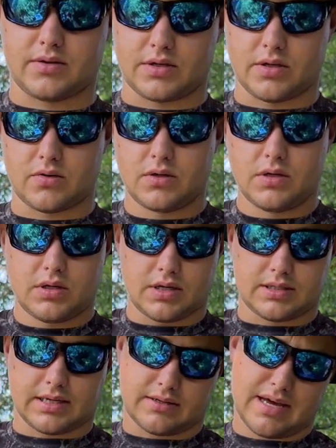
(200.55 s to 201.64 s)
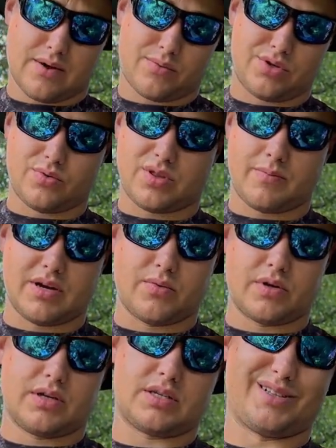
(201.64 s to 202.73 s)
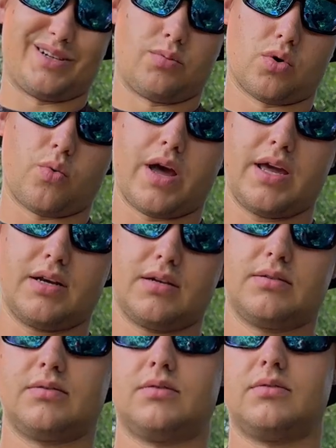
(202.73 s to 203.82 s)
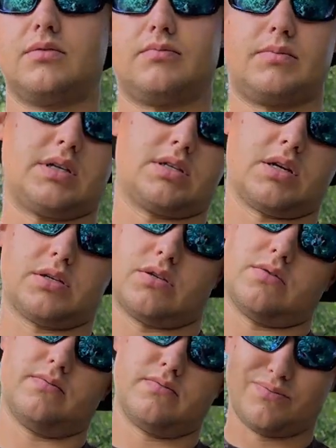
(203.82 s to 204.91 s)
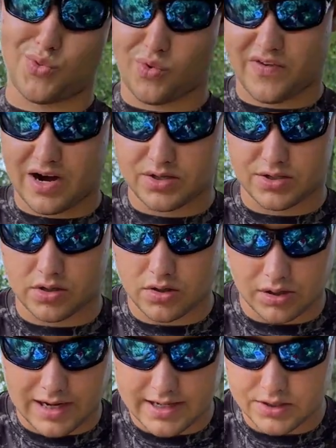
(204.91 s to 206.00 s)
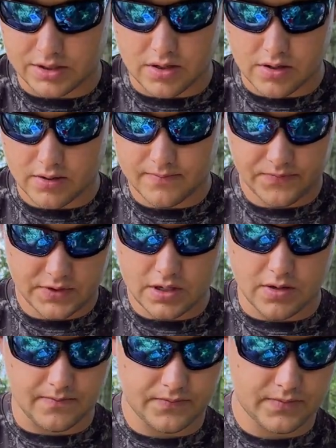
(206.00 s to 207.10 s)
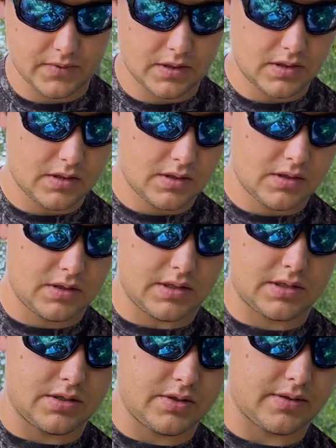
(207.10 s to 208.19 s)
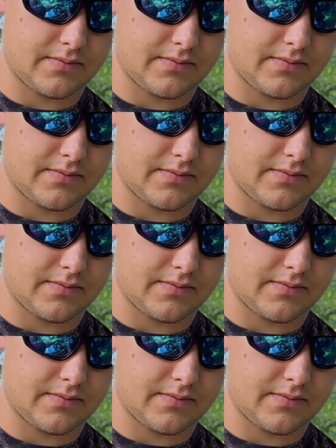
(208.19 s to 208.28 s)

So I was like, we'll do it with a big one. It's a little more weight, but it's also more Firestarter. It'll last you longer. So let's do it.